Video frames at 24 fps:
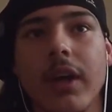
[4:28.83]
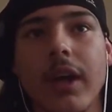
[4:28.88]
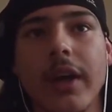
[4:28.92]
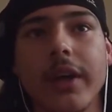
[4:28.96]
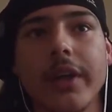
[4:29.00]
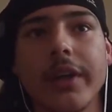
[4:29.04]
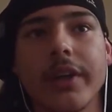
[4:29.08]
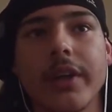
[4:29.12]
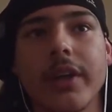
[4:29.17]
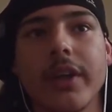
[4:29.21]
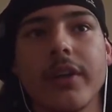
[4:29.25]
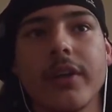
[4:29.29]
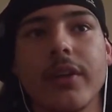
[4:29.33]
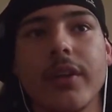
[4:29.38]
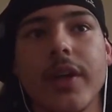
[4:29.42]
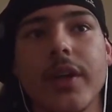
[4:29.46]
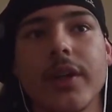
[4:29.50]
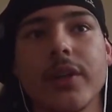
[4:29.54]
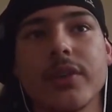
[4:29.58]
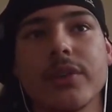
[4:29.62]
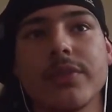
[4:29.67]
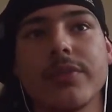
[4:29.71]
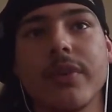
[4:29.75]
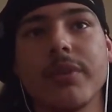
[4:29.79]
I like Halo.
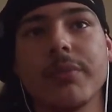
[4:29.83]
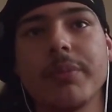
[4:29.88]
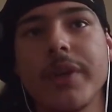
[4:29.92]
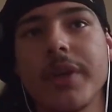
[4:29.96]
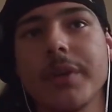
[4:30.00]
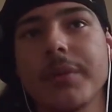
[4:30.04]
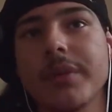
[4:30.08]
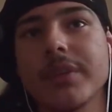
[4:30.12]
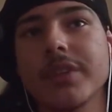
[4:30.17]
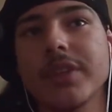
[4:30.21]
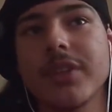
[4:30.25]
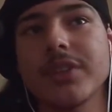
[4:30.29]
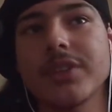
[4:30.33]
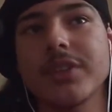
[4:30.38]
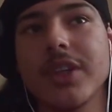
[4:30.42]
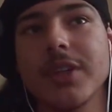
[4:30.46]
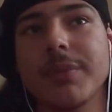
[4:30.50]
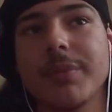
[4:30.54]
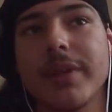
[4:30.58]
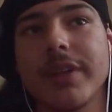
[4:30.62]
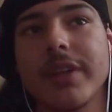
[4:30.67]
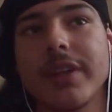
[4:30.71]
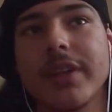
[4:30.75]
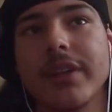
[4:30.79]
Halo's fun. But anyways, I'll talk
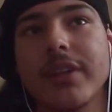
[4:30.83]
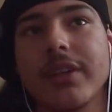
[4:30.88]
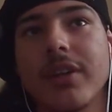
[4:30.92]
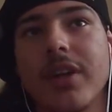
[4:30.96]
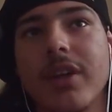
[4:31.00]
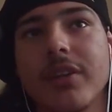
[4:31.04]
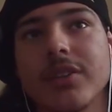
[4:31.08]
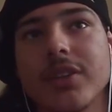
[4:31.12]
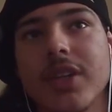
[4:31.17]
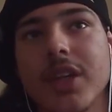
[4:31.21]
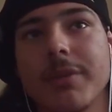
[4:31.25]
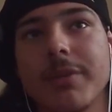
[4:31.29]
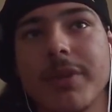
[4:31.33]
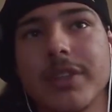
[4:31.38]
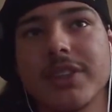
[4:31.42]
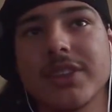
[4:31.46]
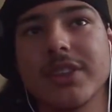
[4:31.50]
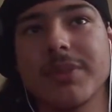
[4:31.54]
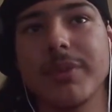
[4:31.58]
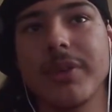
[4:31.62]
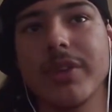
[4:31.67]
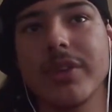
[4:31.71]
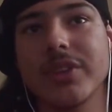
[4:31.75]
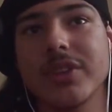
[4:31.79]
about that. I'll talk about
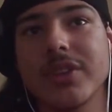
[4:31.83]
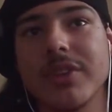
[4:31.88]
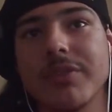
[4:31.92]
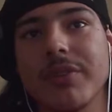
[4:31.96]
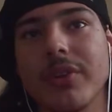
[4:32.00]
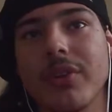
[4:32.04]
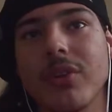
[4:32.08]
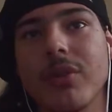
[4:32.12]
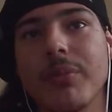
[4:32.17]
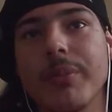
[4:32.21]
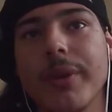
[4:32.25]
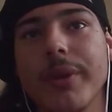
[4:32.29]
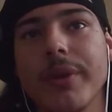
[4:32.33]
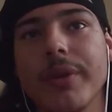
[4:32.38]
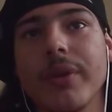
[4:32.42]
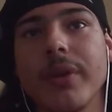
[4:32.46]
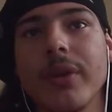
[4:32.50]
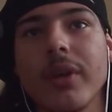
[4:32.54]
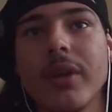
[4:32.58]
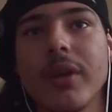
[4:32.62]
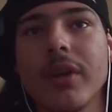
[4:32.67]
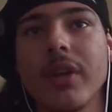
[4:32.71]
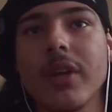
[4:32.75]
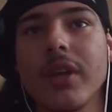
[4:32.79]
some other stuff in a little bit.
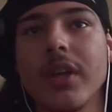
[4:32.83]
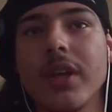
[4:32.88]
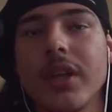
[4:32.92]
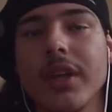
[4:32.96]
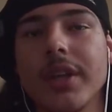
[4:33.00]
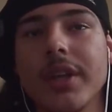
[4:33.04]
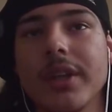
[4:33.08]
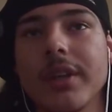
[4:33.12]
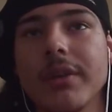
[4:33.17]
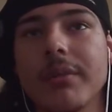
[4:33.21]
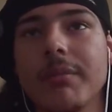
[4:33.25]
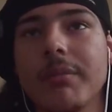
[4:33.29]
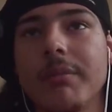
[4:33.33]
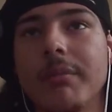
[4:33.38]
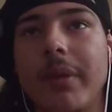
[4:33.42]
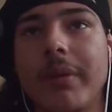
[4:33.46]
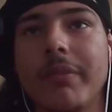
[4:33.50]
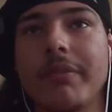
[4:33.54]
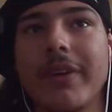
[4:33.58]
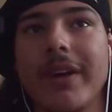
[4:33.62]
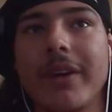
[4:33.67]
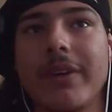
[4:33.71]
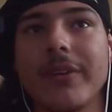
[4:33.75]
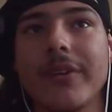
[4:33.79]
My
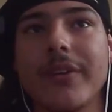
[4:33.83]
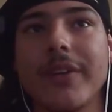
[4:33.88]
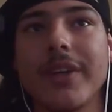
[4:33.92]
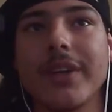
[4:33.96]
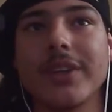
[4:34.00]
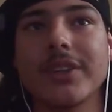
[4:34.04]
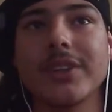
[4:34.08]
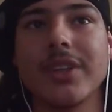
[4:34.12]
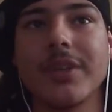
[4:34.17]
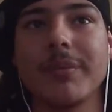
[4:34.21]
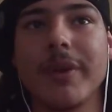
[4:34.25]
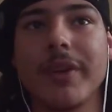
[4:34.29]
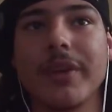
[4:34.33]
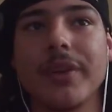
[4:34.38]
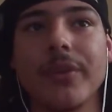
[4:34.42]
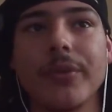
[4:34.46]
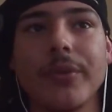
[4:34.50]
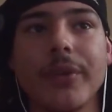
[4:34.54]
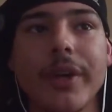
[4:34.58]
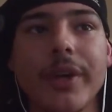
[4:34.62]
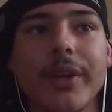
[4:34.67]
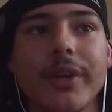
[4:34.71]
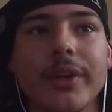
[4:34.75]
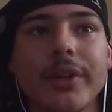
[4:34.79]
final thoughts about the
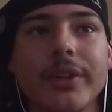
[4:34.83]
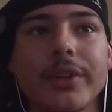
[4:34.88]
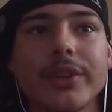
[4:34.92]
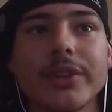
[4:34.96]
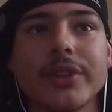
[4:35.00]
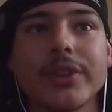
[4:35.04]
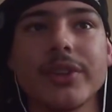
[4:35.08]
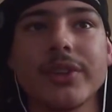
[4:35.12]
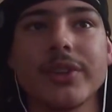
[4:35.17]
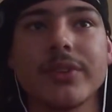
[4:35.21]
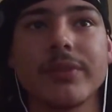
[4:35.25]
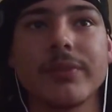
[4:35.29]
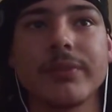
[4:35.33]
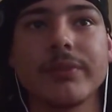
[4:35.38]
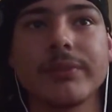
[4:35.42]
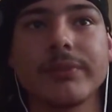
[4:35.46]
Raiders